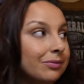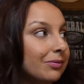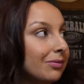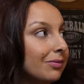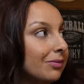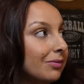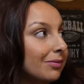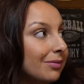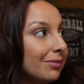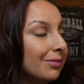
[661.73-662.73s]

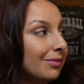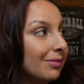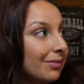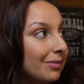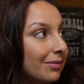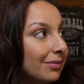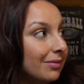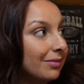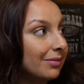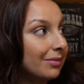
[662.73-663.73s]

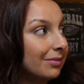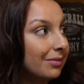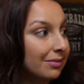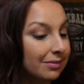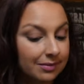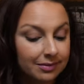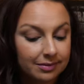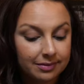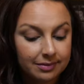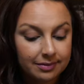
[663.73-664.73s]

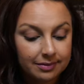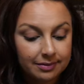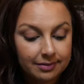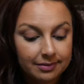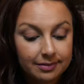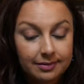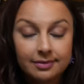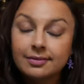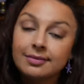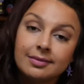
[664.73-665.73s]
No words are spoken by the person on screen.